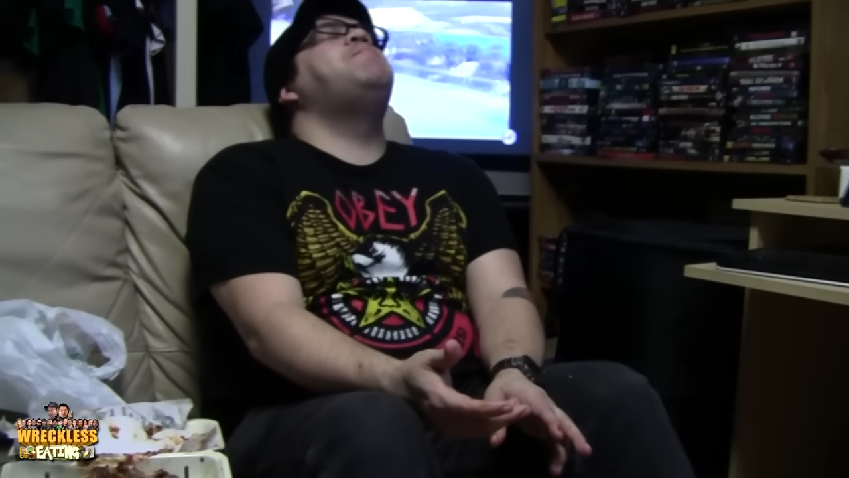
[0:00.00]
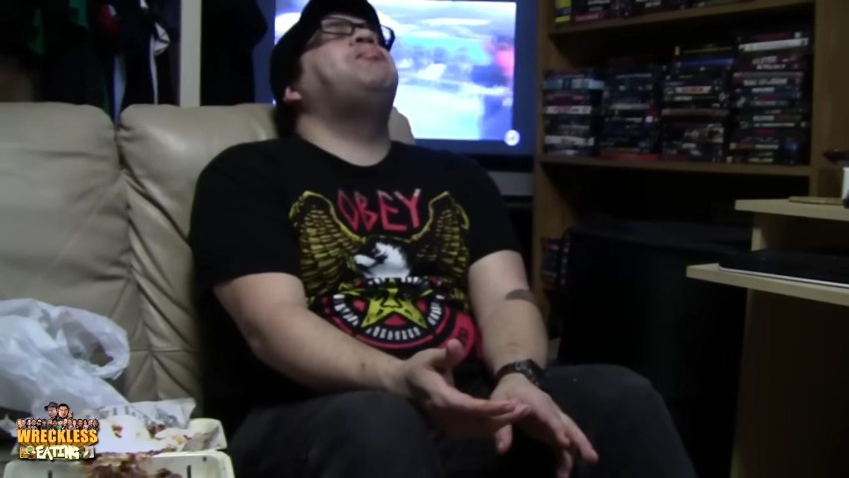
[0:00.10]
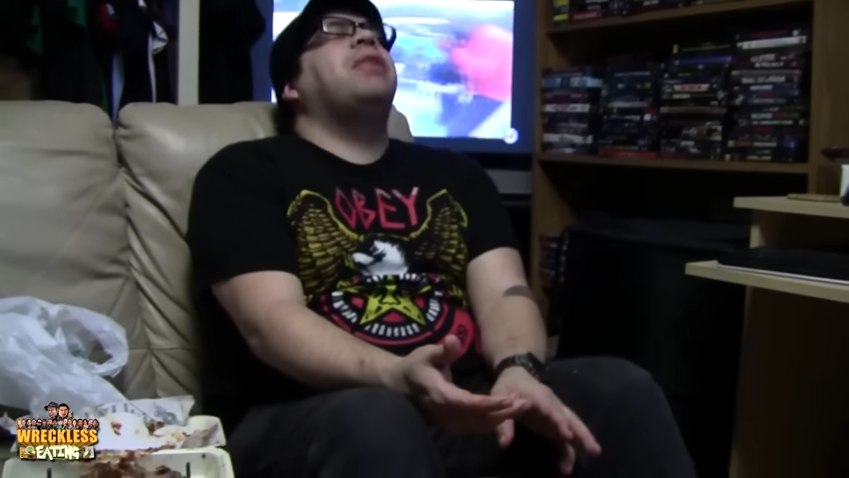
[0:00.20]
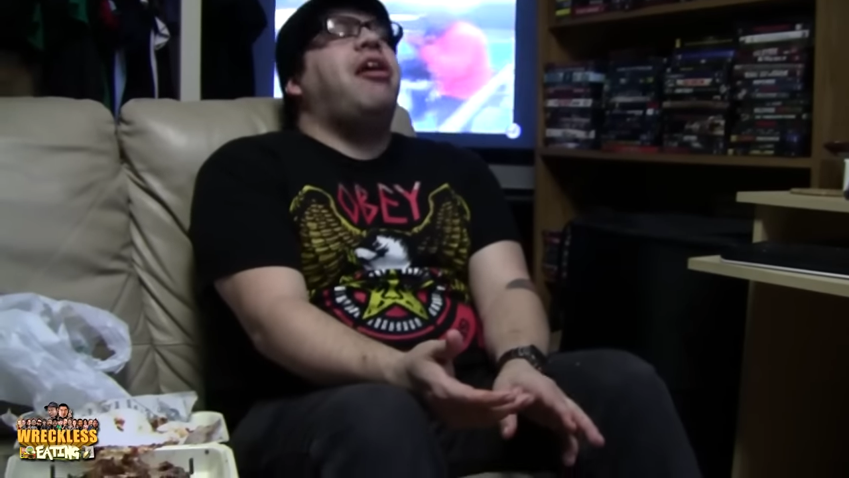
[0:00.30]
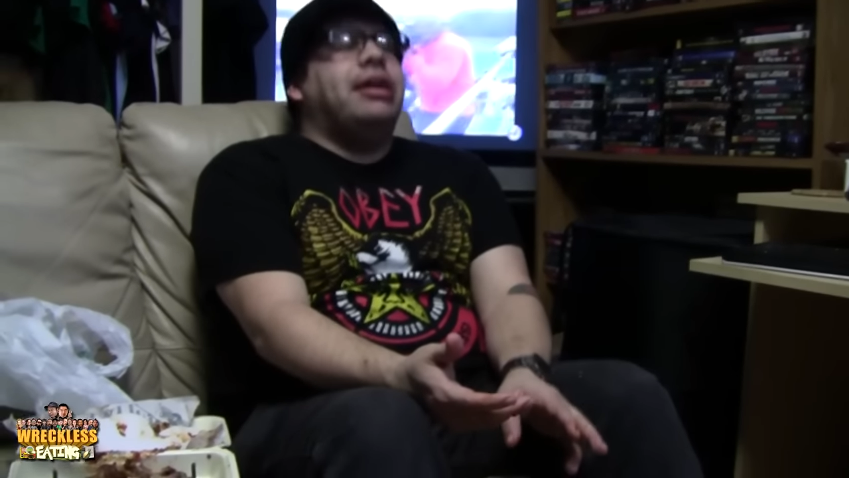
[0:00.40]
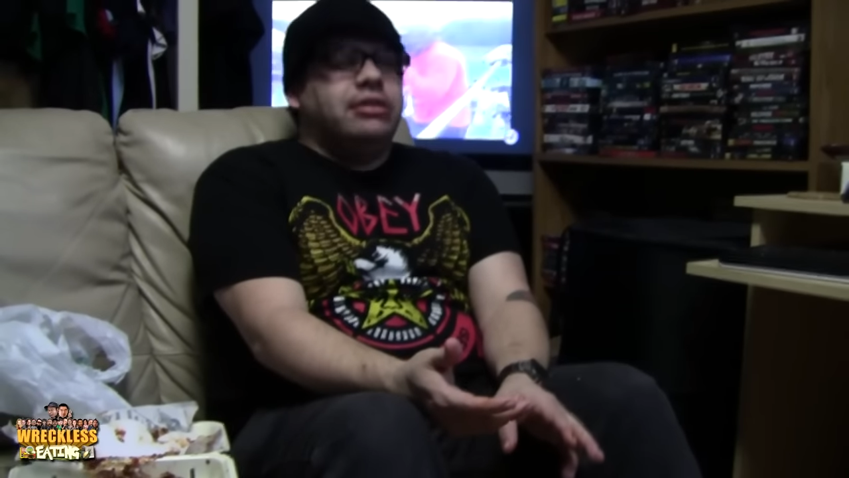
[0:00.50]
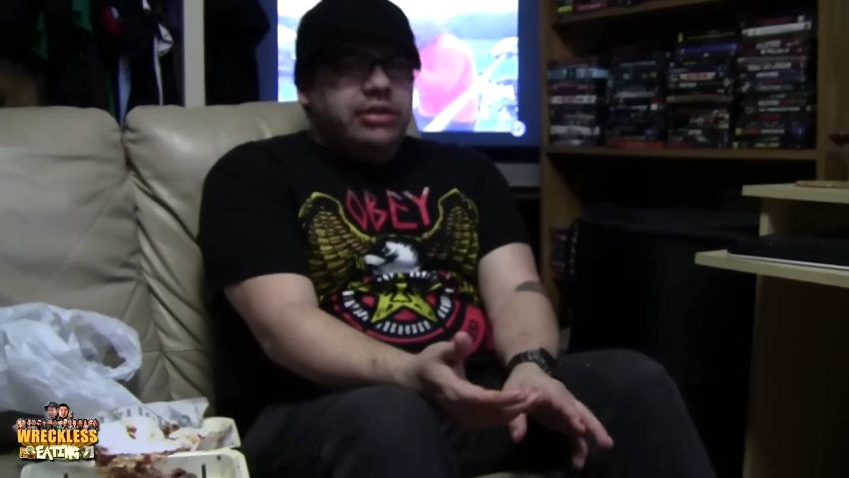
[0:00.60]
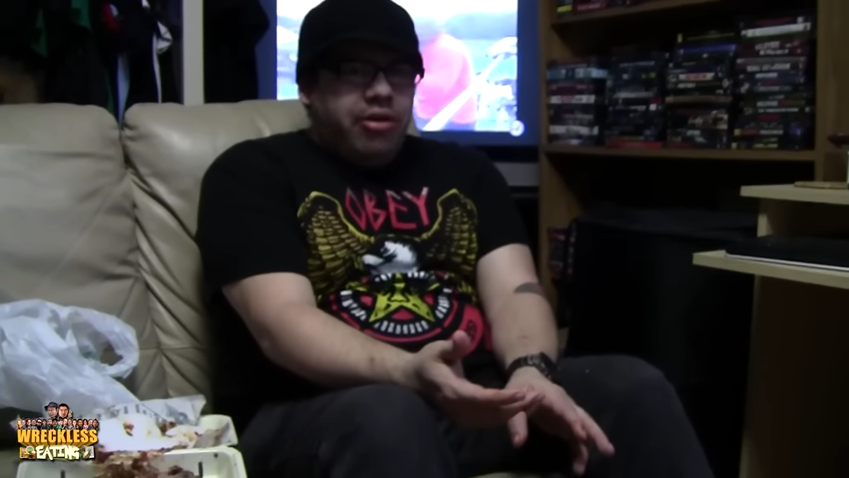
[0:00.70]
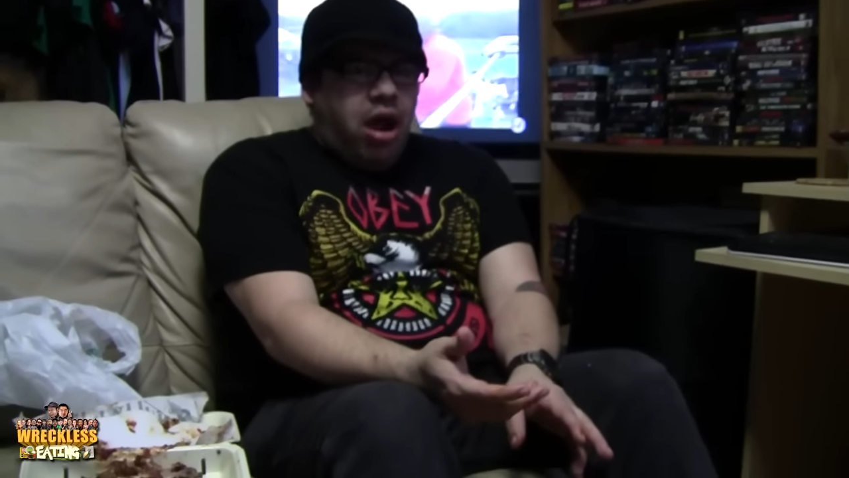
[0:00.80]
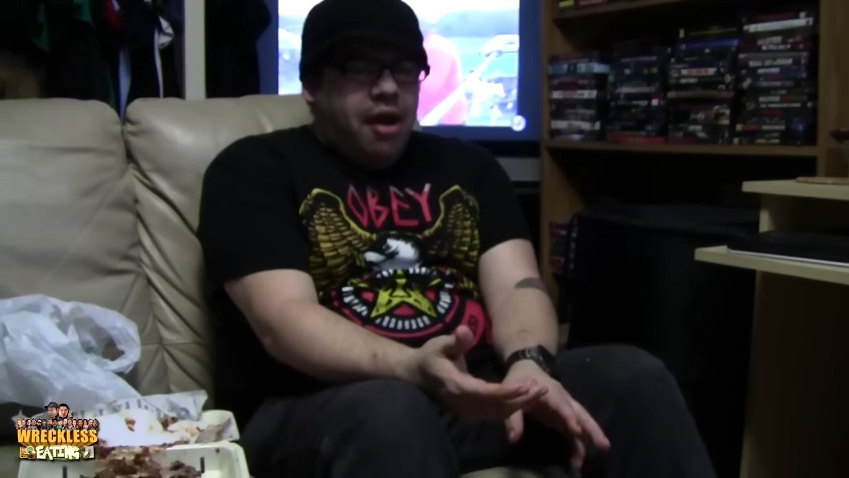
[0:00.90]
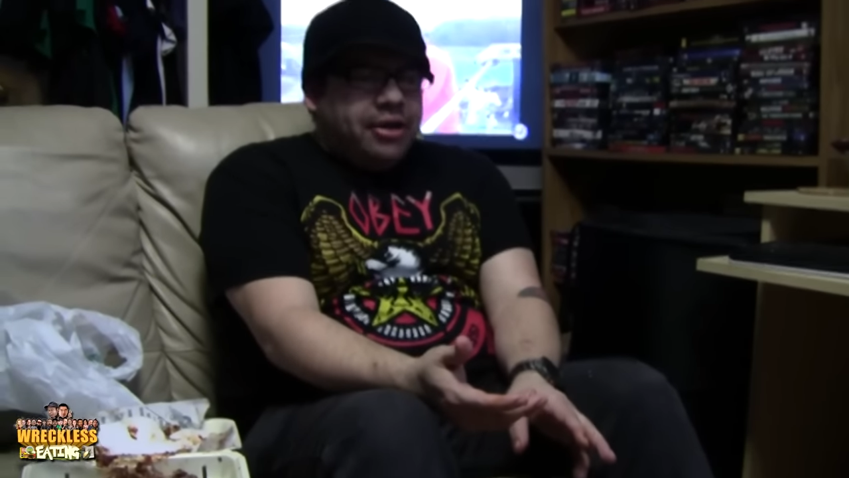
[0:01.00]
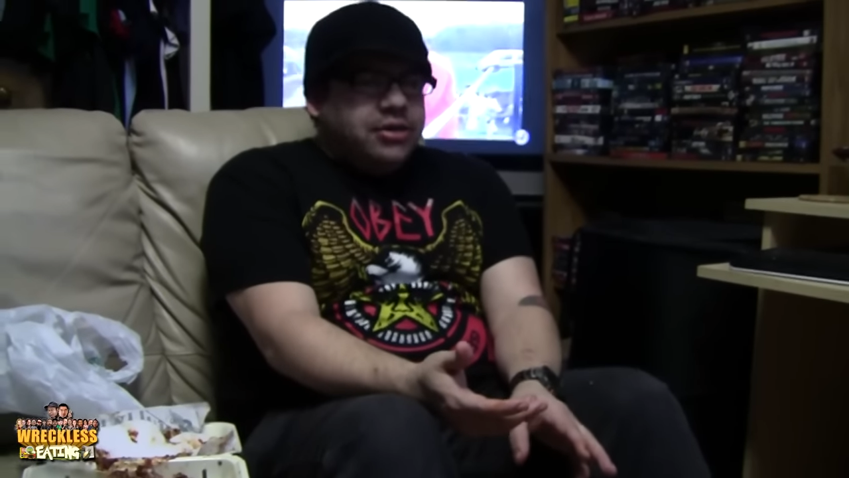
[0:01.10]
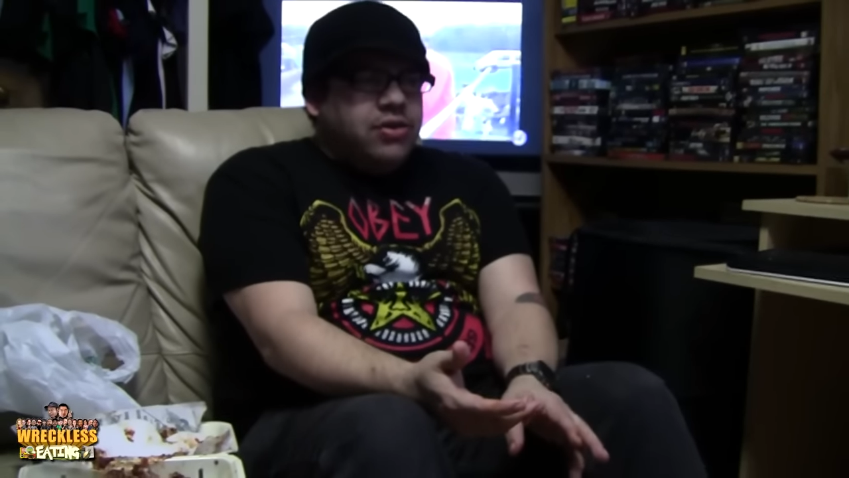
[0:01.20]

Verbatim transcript: All right, the milk is waiting